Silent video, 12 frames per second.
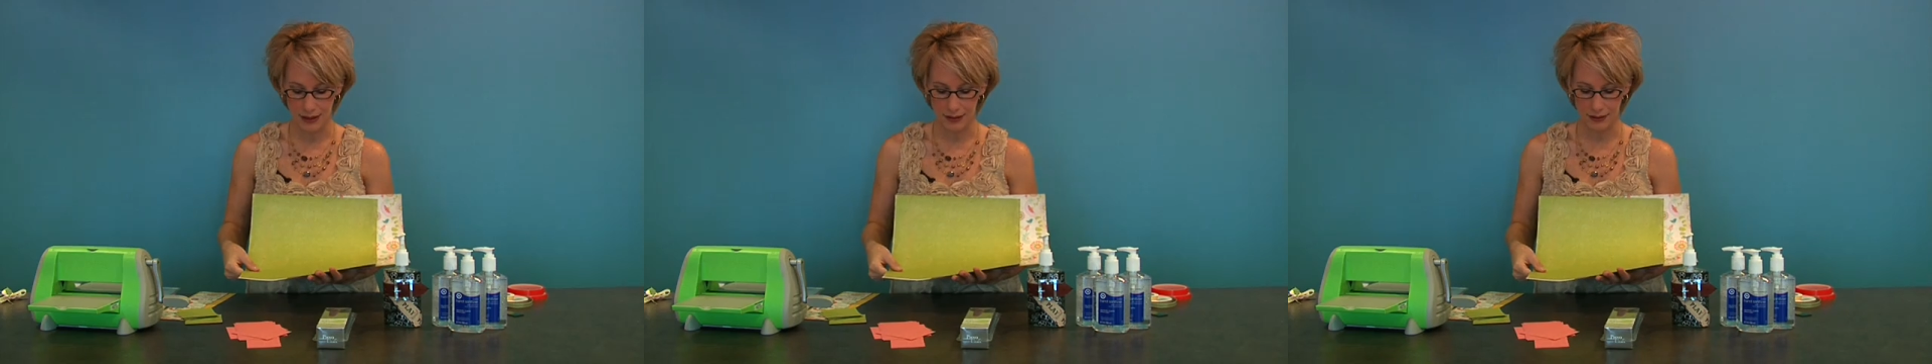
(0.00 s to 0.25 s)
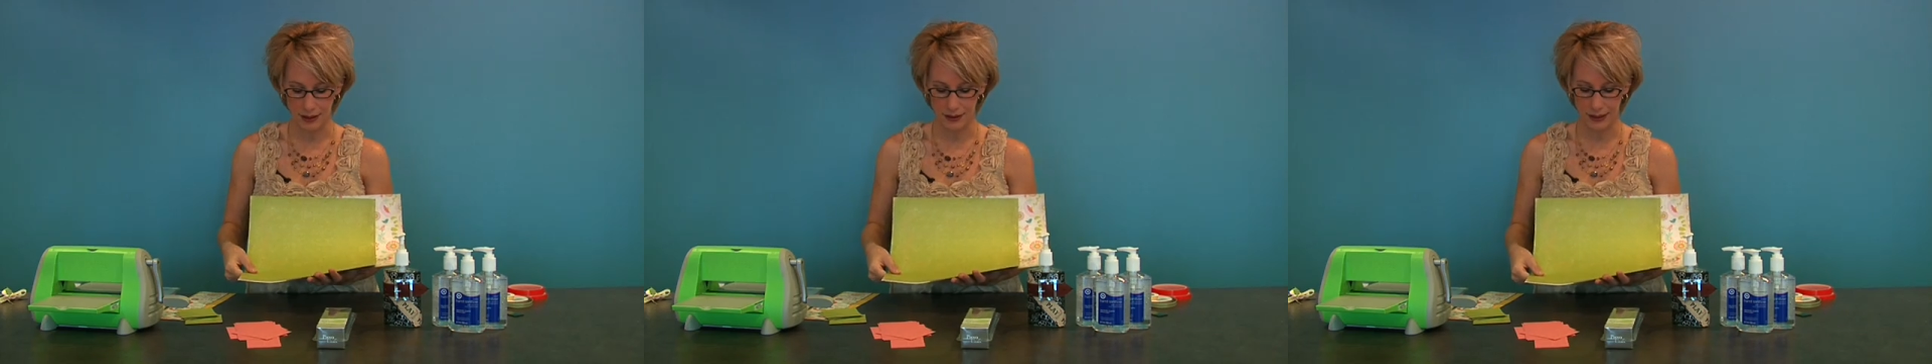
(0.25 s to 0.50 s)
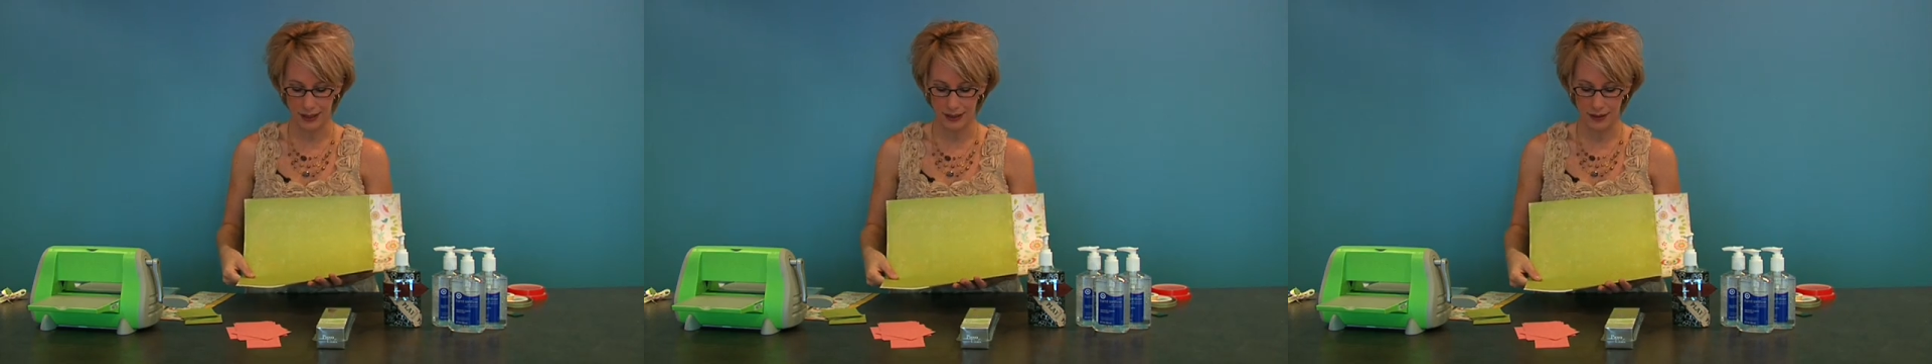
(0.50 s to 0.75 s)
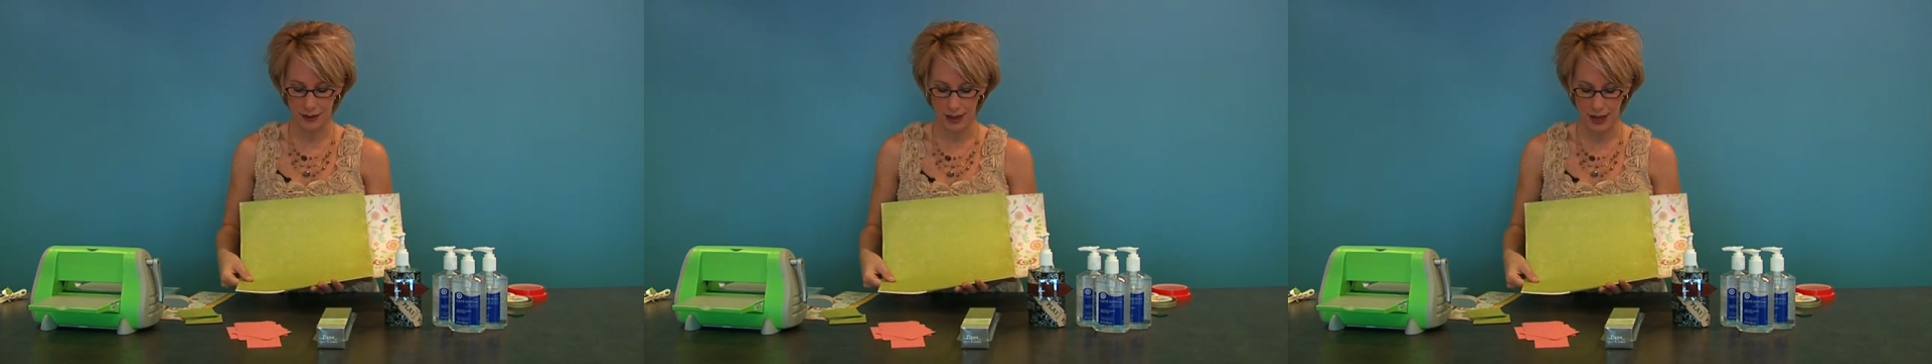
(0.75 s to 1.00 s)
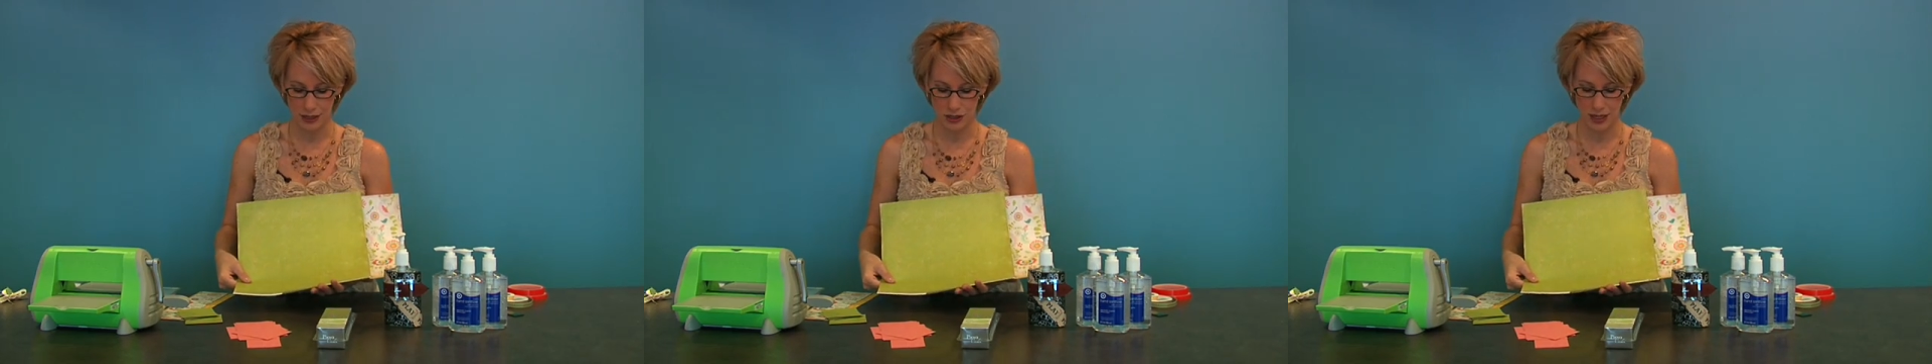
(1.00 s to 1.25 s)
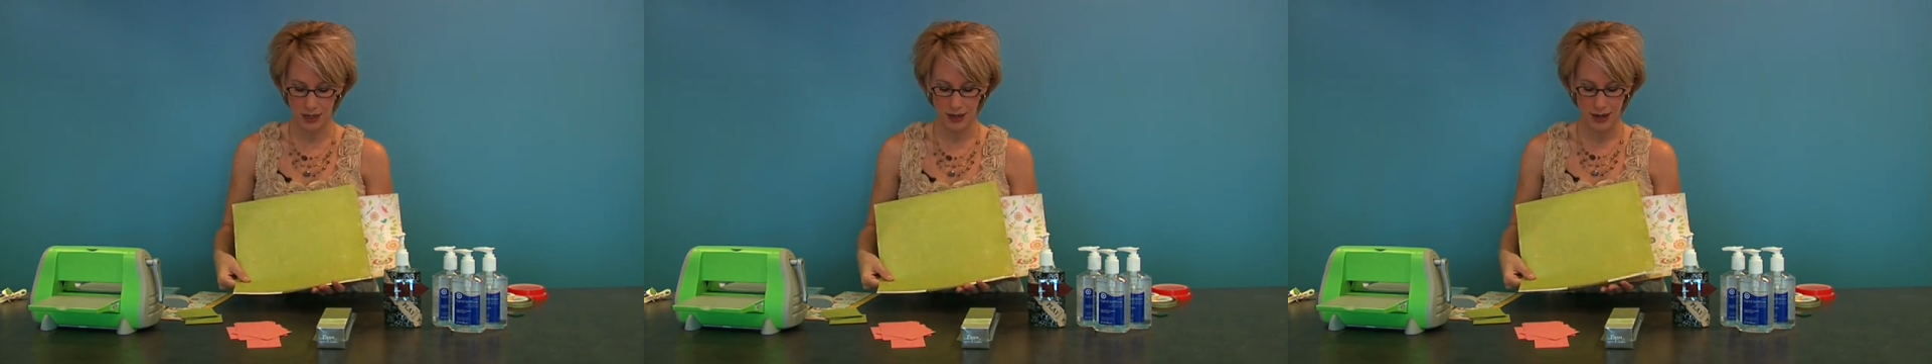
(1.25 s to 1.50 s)
the Lillian
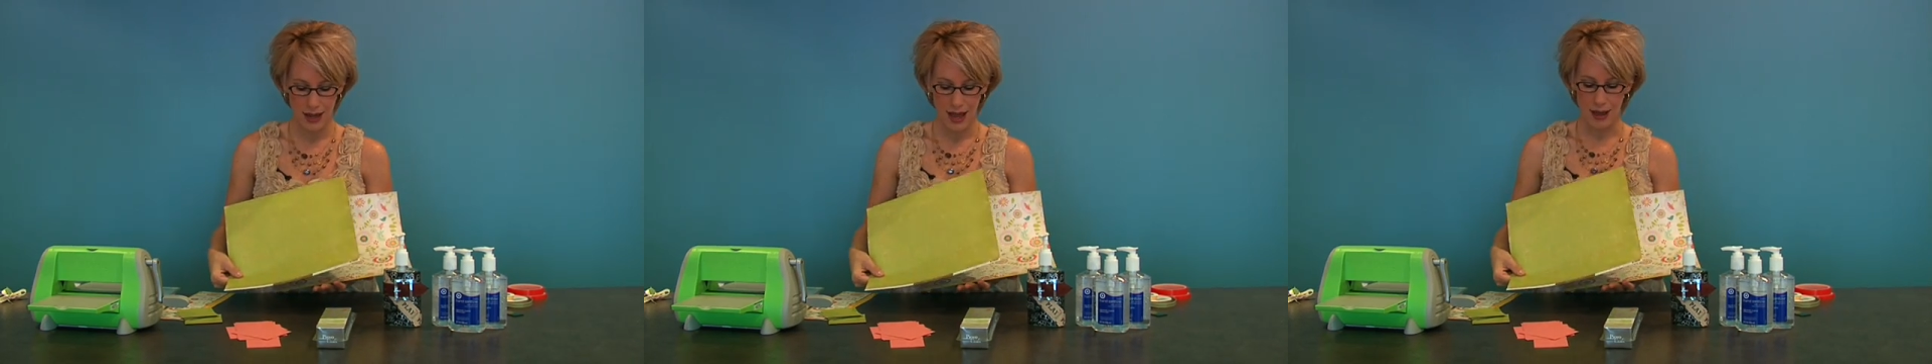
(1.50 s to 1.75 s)
collection.